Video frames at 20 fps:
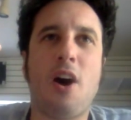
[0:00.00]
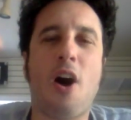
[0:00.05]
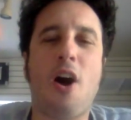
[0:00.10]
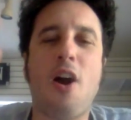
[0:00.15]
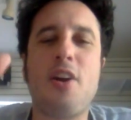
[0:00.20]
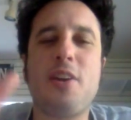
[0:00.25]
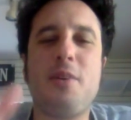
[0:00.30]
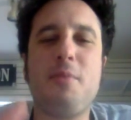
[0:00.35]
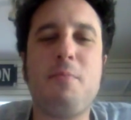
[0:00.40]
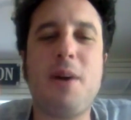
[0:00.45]

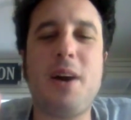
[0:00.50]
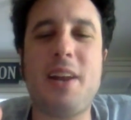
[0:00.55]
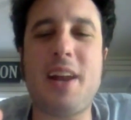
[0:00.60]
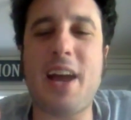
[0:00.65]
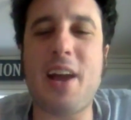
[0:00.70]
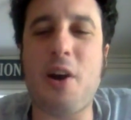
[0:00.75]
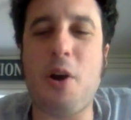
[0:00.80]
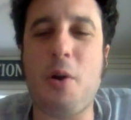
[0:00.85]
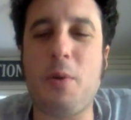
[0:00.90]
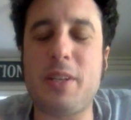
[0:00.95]
Aryaman
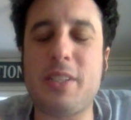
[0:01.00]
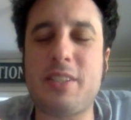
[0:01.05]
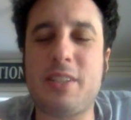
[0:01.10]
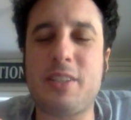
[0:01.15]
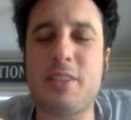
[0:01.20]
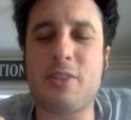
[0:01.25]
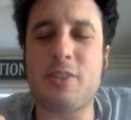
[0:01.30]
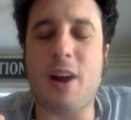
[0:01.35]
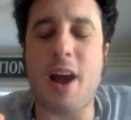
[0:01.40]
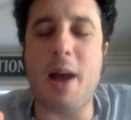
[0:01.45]
I always
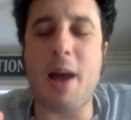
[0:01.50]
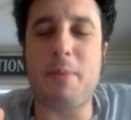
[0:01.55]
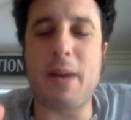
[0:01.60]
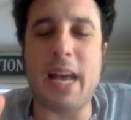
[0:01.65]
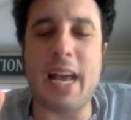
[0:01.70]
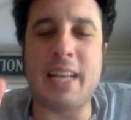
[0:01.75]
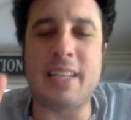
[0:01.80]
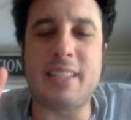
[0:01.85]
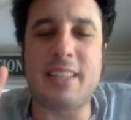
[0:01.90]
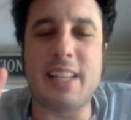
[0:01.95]
describe
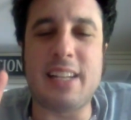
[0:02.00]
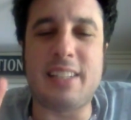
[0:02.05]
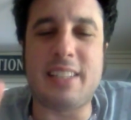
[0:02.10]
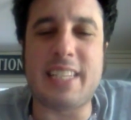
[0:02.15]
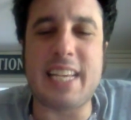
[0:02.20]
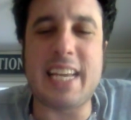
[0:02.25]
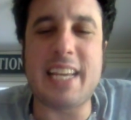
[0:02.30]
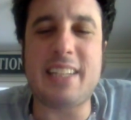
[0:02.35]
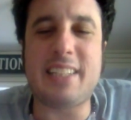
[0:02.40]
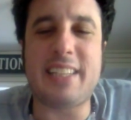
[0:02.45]
as the
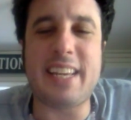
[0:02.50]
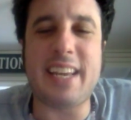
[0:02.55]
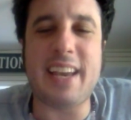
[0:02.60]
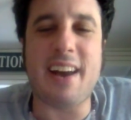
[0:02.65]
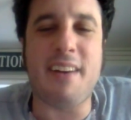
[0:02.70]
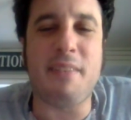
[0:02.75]
deity